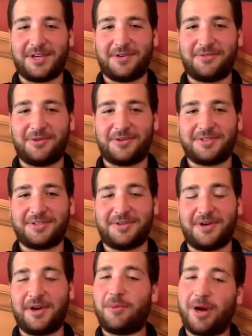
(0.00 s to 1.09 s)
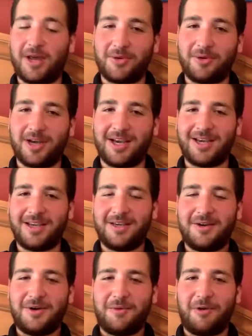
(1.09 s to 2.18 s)
I'm for it too. And, oh, by the way,
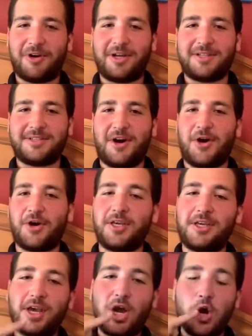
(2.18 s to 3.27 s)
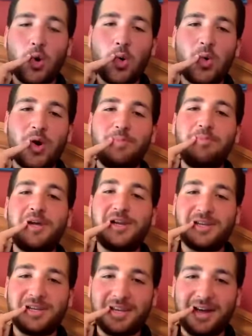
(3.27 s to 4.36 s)
winner gets a hearty $1
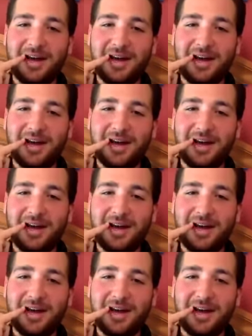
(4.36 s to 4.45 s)
million.